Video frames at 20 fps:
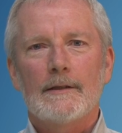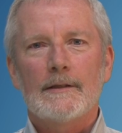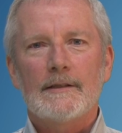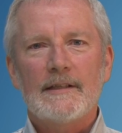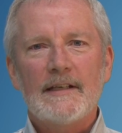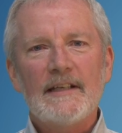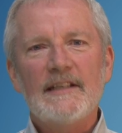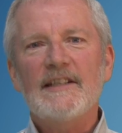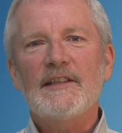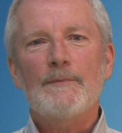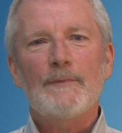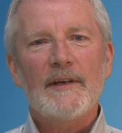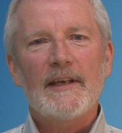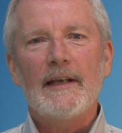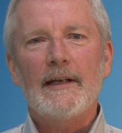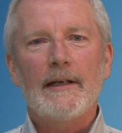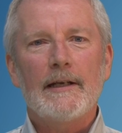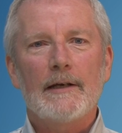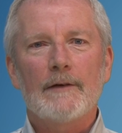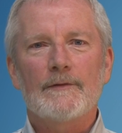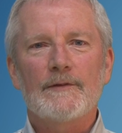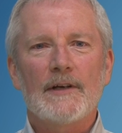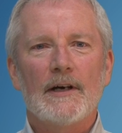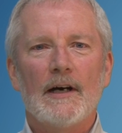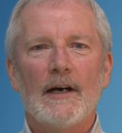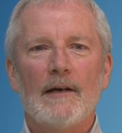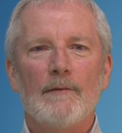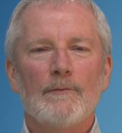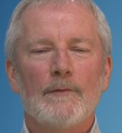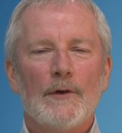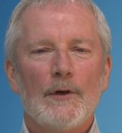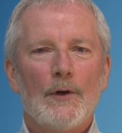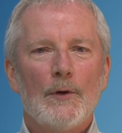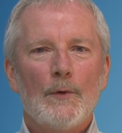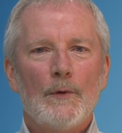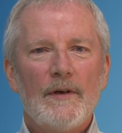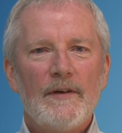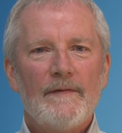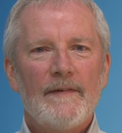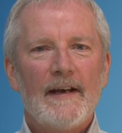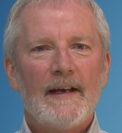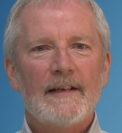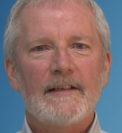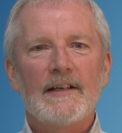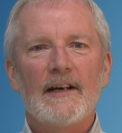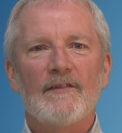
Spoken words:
Since the beginning of time, we've had